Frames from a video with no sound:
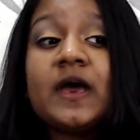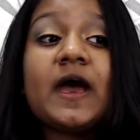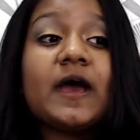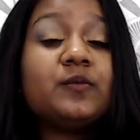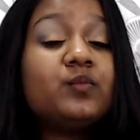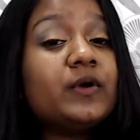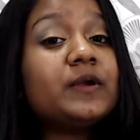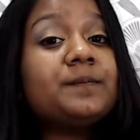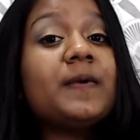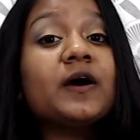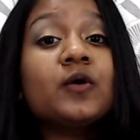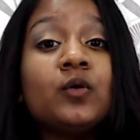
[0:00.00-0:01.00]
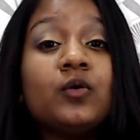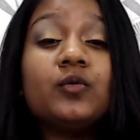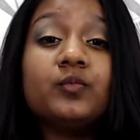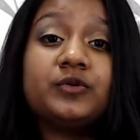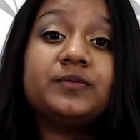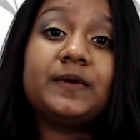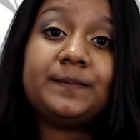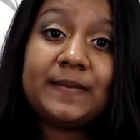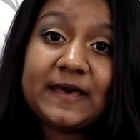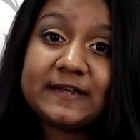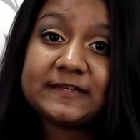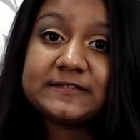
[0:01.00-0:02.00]
and went back home with my
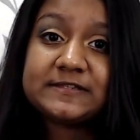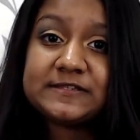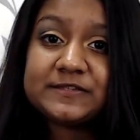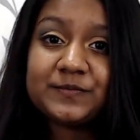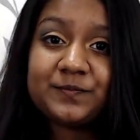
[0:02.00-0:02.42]
parents.